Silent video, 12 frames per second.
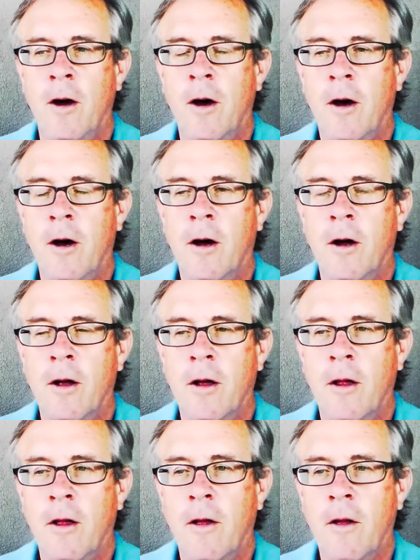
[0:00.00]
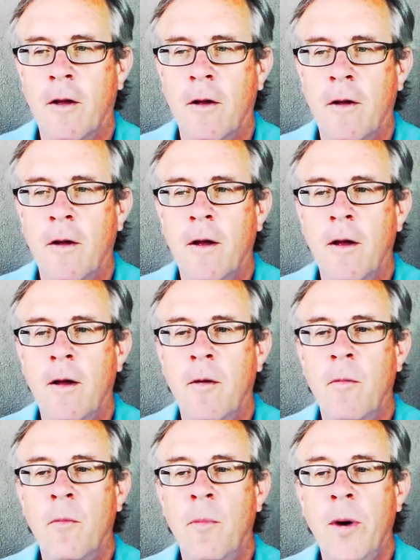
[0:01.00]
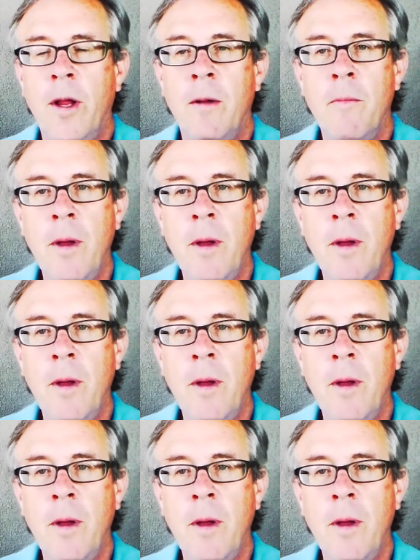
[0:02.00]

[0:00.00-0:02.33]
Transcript: Uh, but it